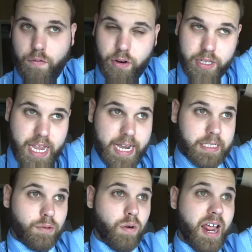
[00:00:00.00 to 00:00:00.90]
over
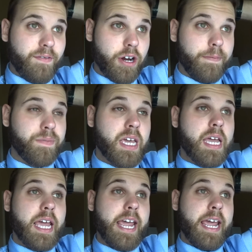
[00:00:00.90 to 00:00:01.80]
things and whatever.
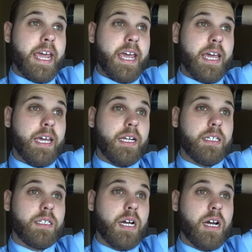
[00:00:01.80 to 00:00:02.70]

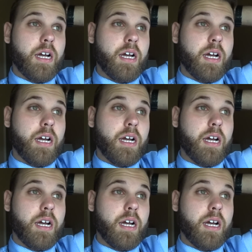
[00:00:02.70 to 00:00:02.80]
And